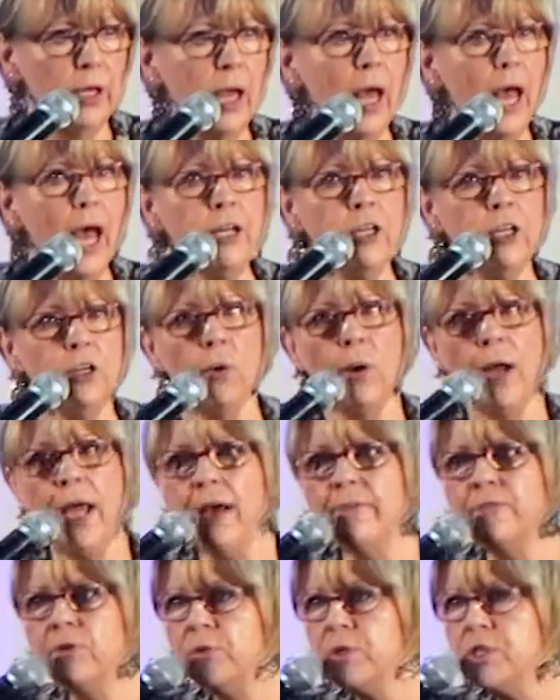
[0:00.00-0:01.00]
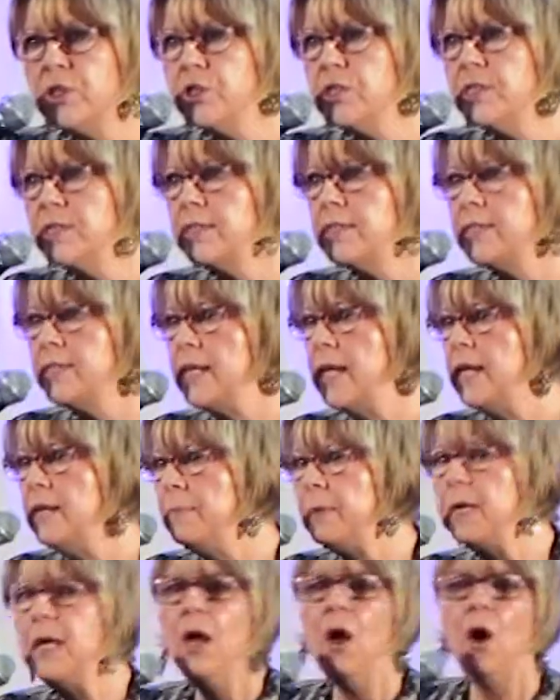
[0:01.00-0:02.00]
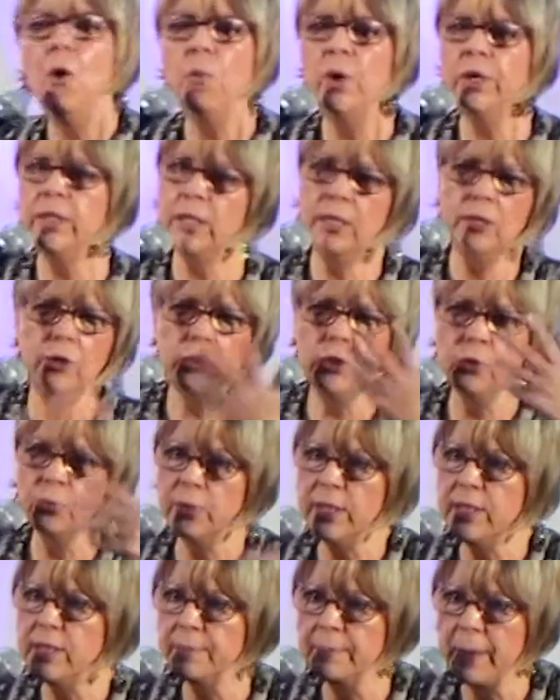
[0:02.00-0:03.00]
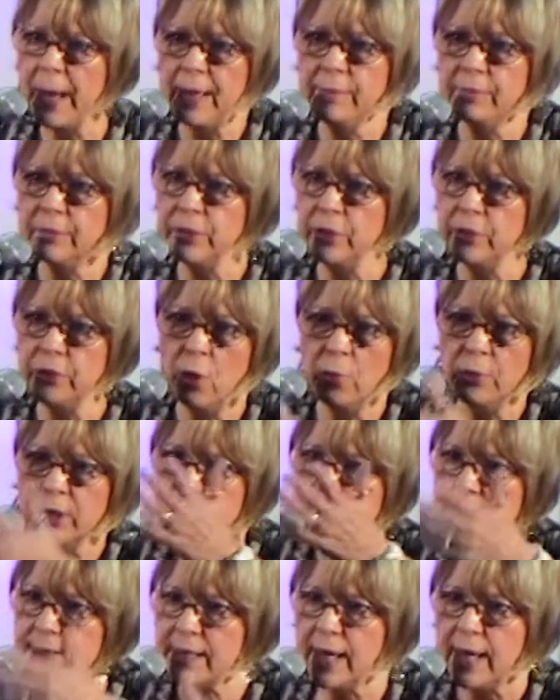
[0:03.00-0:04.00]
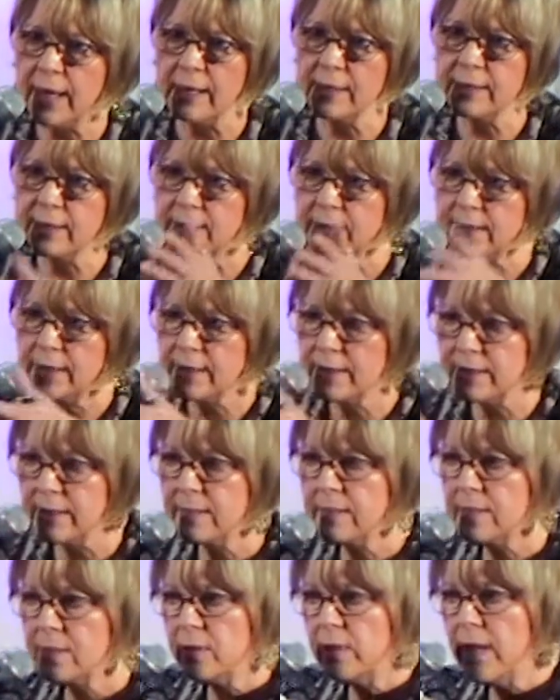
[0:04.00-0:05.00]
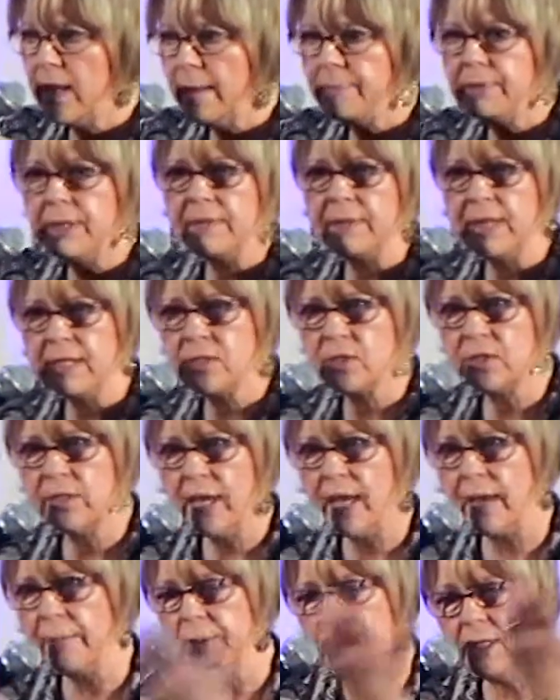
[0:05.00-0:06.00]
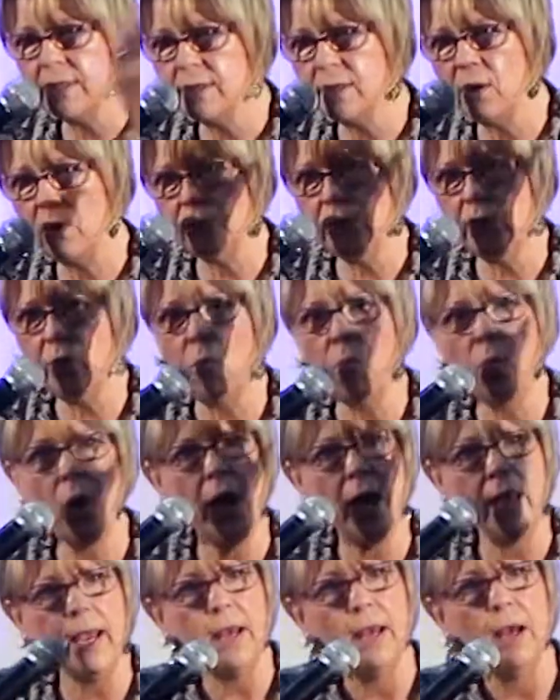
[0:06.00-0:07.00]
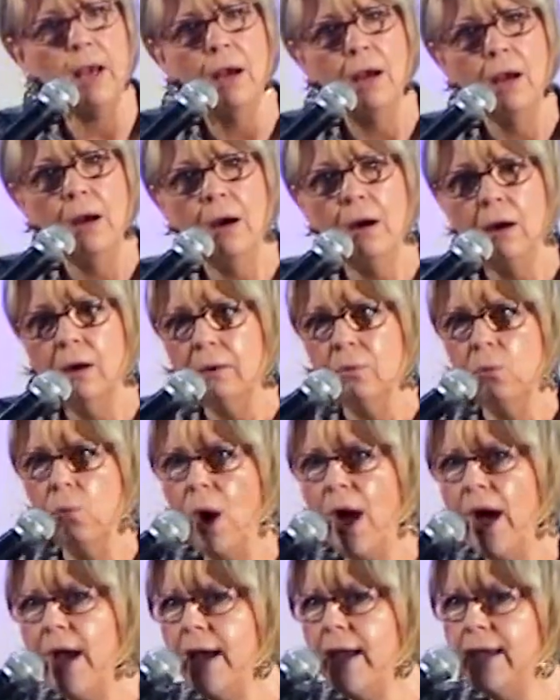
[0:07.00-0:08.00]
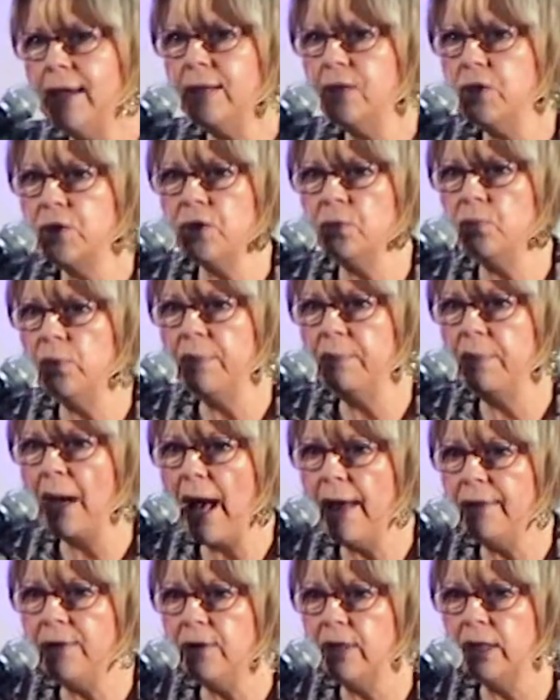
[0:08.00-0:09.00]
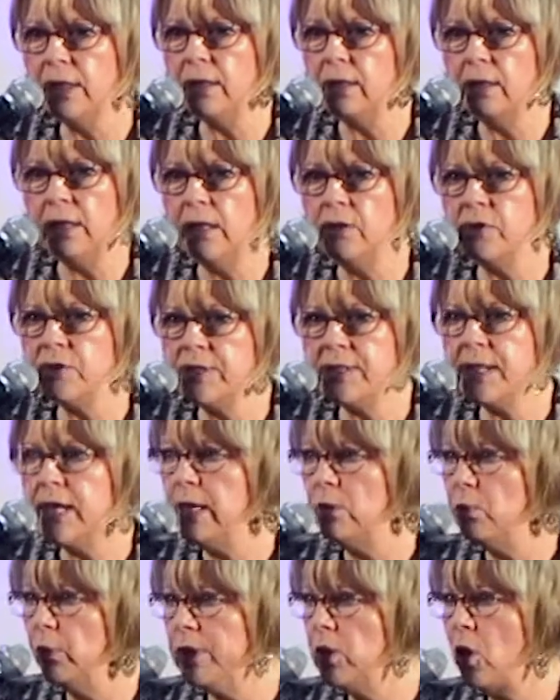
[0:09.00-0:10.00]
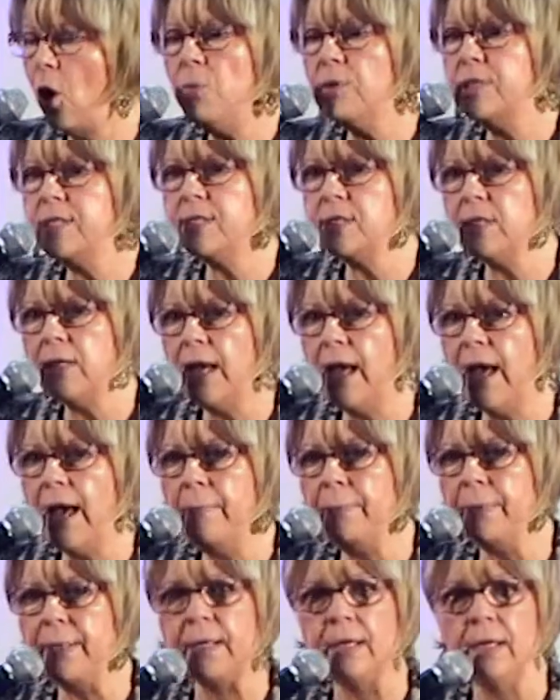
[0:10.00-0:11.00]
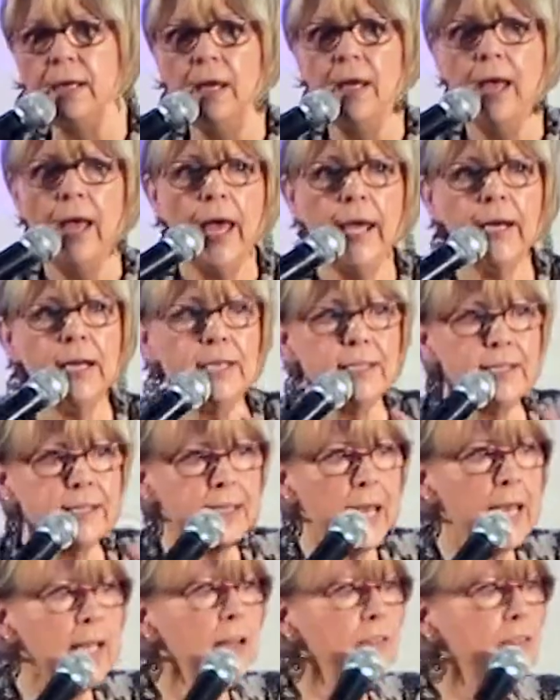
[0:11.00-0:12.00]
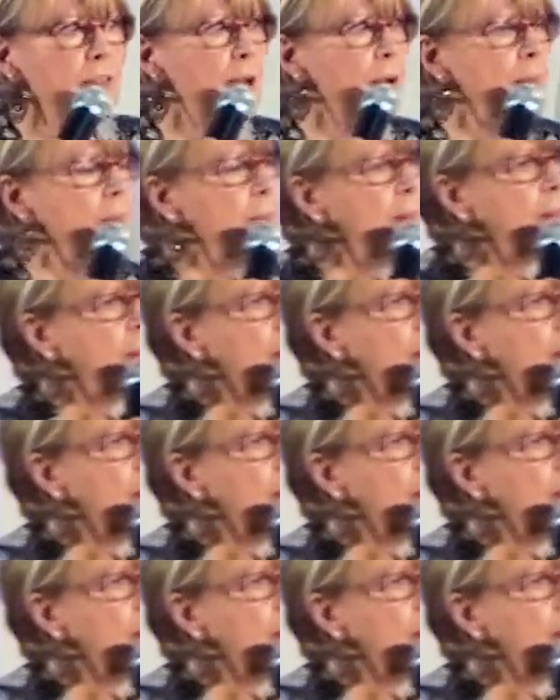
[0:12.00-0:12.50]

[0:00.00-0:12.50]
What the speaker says: And, I have Christians that say to me, well, you read the Bible, you know what it says. It says this is going to happen and that's going to happen. And so, why should we bother to intercede? We know what's going to happen. And I say to them,